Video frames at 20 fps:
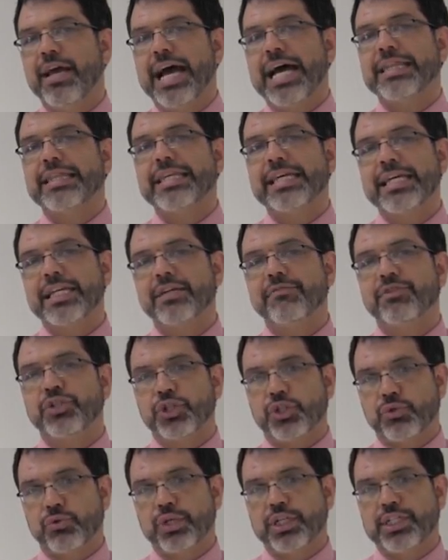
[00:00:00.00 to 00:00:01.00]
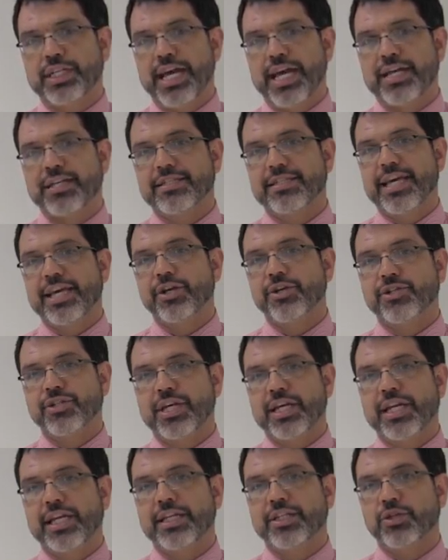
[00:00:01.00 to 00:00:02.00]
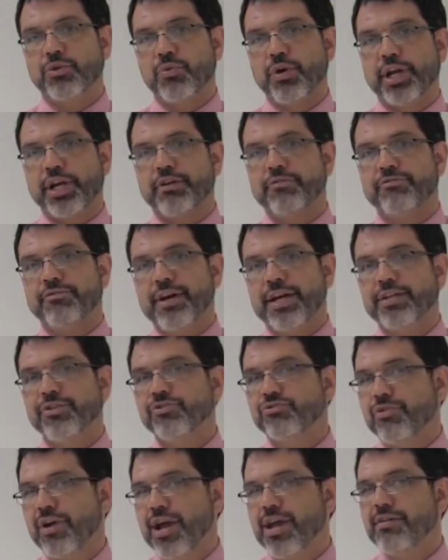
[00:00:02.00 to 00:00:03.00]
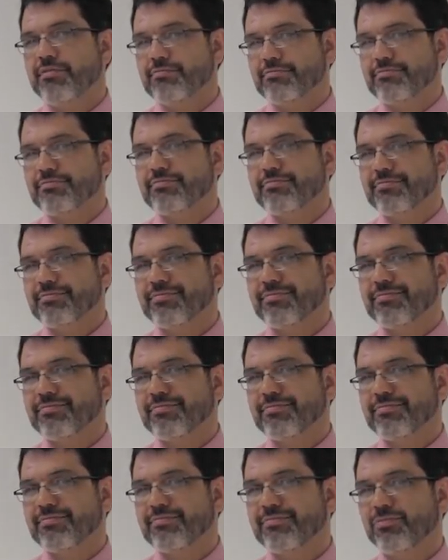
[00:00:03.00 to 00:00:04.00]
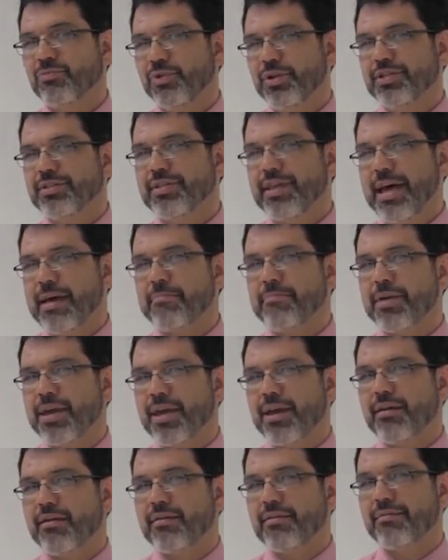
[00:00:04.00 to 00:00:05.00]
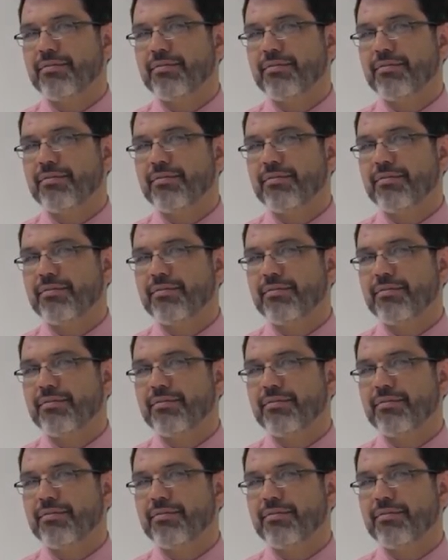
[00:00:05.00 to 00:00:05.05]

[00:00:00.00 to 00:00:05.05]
at the end of a short text that you're sending to one of your friends, right? What does that mean?